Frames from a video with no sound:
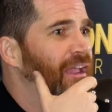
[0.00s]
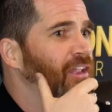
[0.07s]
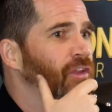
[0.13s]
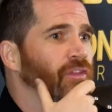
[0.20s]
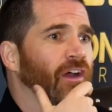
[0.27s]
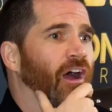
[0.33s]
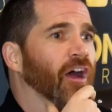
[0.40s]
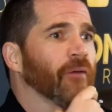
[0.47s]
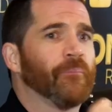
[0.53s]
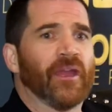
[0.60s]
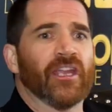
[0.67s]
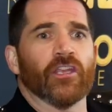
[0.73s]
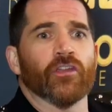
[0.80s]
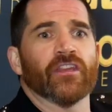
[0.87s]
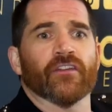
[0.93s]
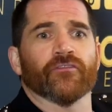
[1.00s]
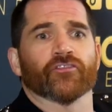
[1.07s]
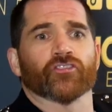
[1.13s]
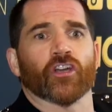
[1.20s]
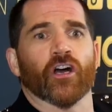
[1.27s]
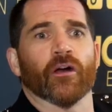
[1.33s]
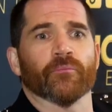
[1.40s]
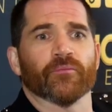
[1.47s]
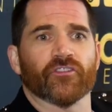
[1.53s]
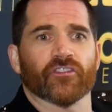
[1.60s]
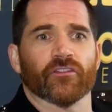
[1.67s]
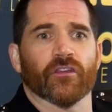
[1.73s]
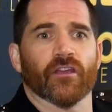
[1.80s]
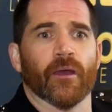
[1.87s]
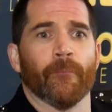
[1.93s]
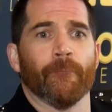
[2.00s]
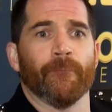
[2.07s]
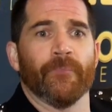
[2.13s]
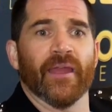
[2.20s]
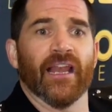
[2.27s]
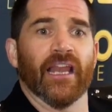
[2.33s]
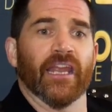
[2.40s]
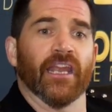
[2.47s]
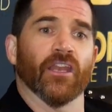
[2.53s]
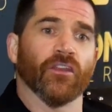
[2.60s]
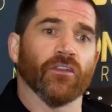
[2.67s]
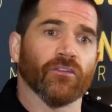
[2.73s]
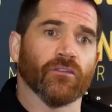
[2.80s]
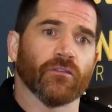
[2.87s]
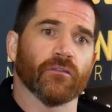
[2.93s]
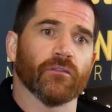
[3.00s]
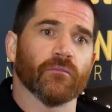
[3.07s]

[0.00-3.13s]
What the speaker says: you they've dropped $1 billion